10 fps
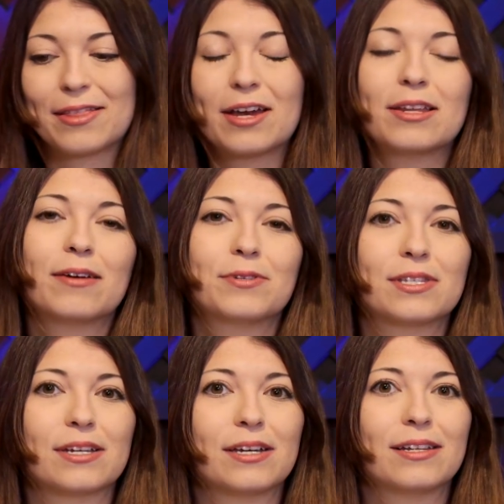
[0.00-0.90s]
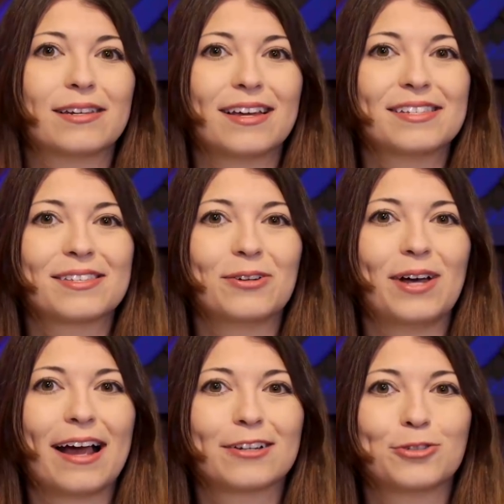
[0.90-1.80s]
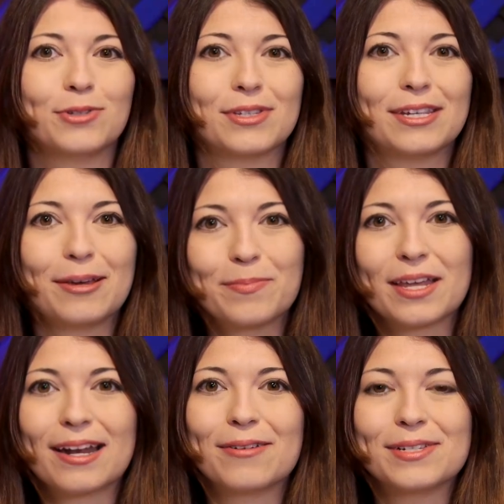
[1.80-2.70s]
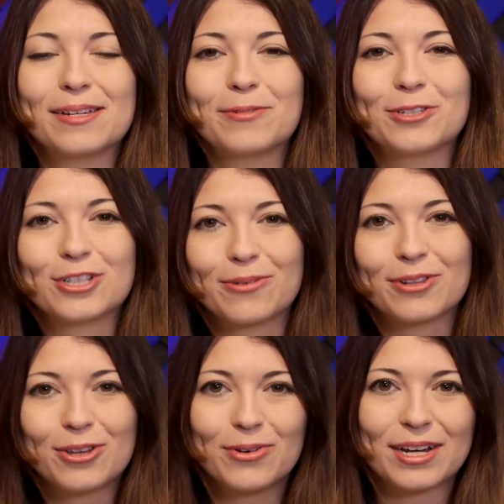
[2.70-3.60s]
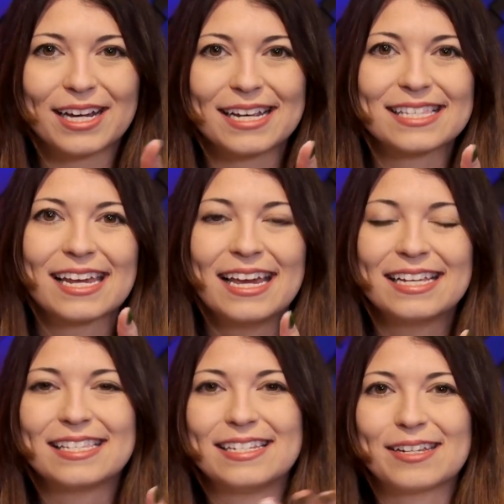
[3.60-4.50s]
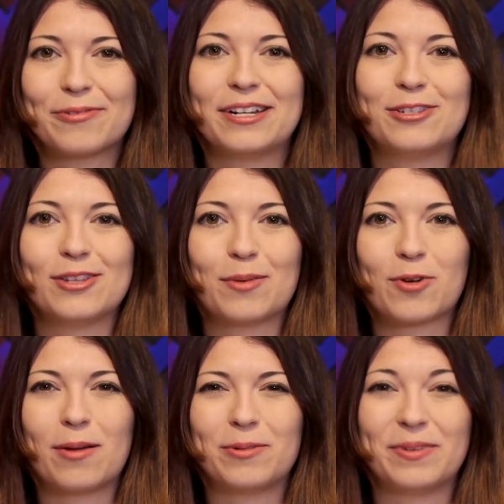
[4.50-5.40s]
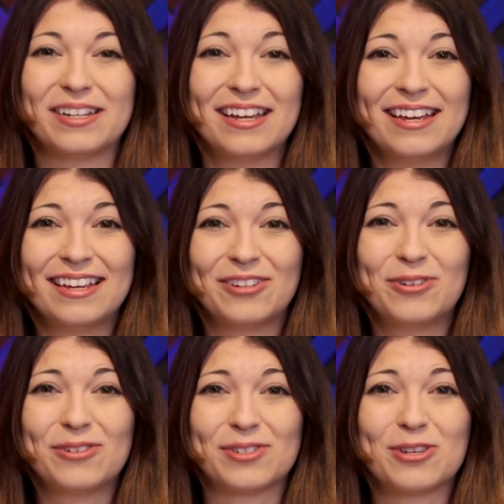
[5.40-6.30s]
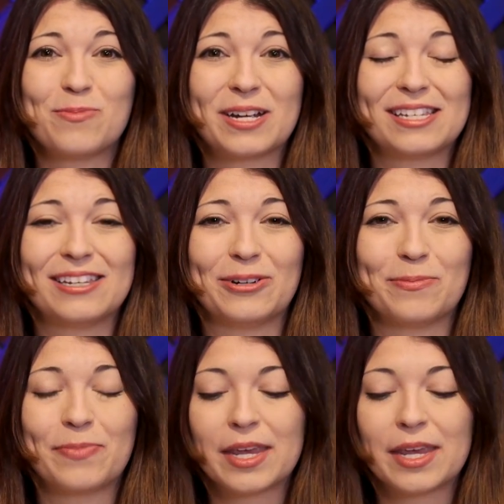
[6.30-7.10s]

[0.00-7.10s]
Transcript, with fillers: I, thought that was a nice little actual tip that I was able to share with you guys since I ran into that problem and who knows, you might too.